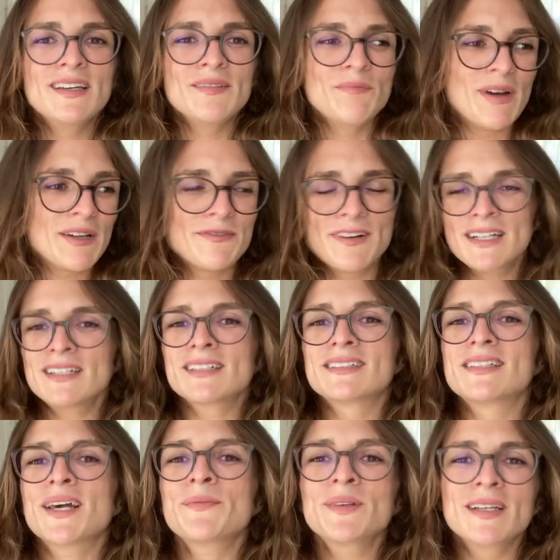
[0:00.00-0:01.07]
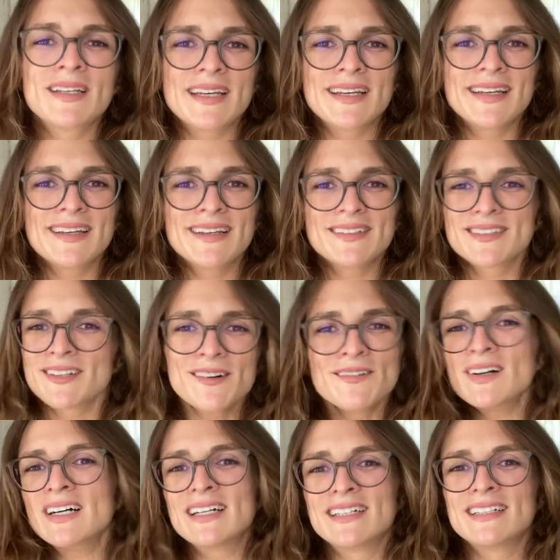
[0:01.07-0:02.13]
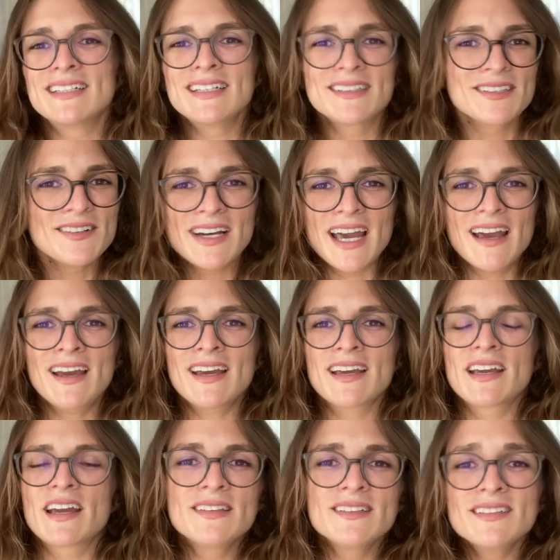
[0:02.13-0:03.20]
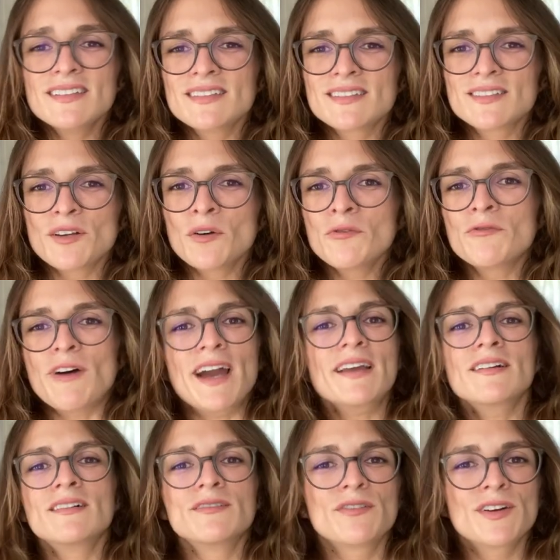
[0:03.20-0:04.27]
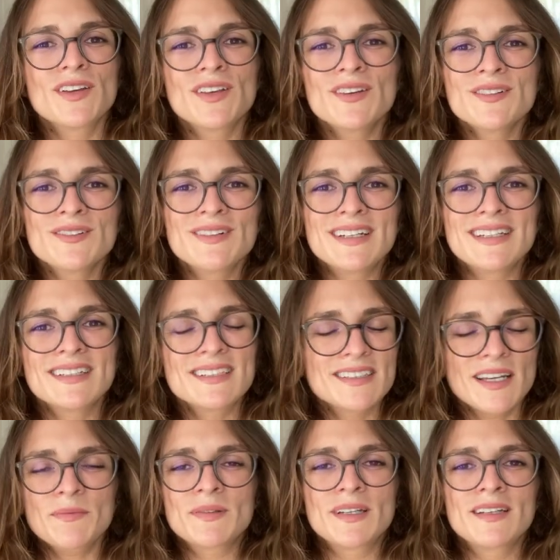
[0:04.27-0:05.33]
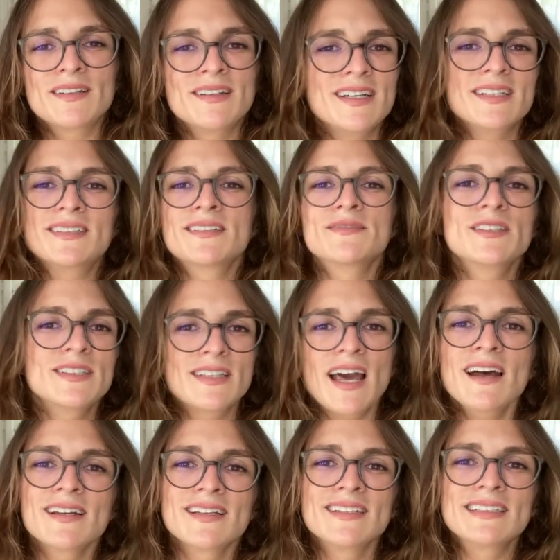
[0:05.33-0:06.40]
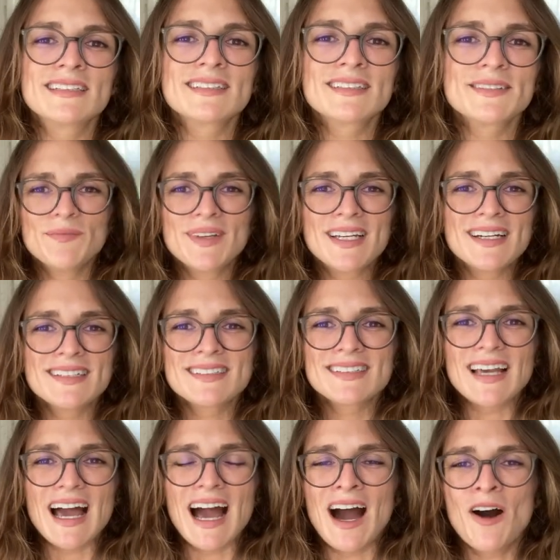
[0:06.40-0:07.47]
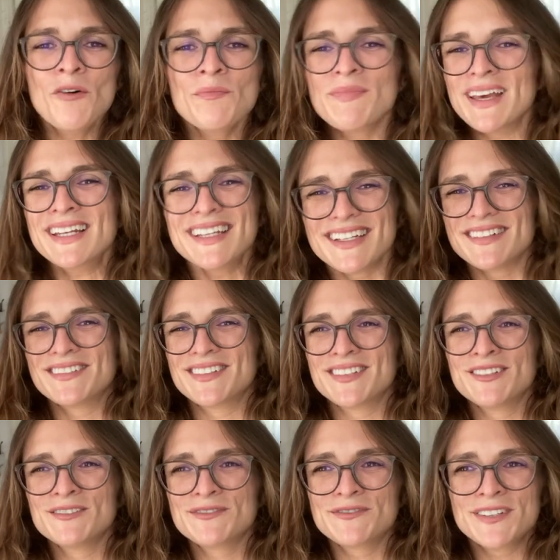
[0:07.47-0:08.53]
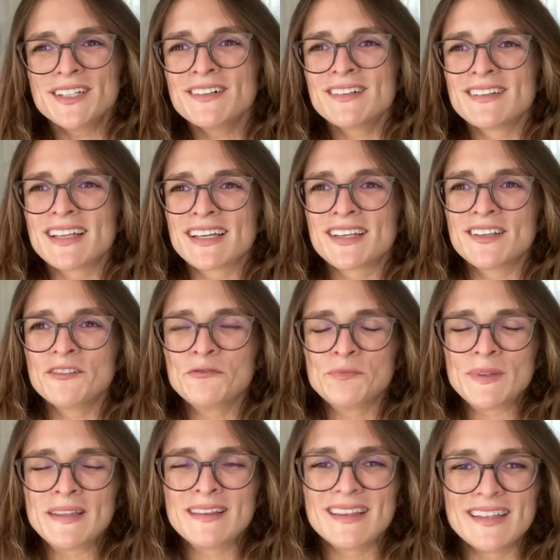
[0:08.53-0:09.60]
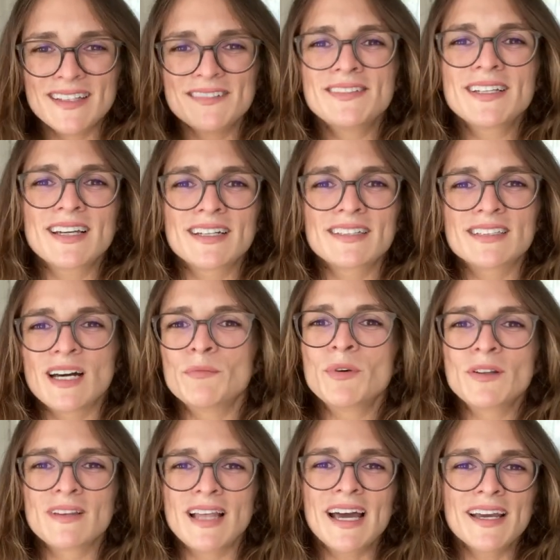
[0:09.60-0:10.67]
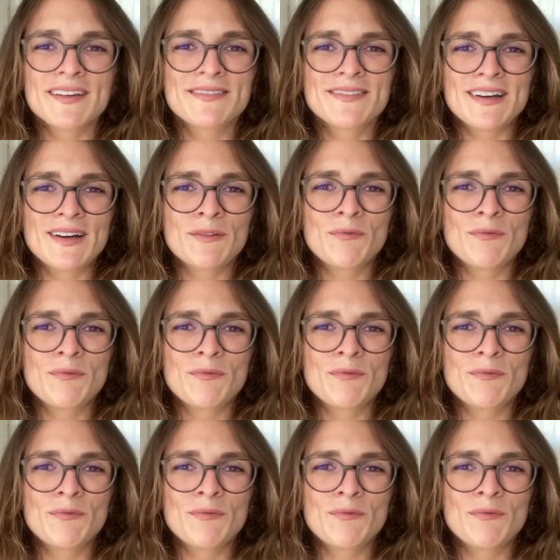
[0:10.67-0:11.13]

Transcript: My friend accepted it, so what? It's okay. This is so vital for you in accepting your H I V status. Because how many of you feel like you've been living a double life, a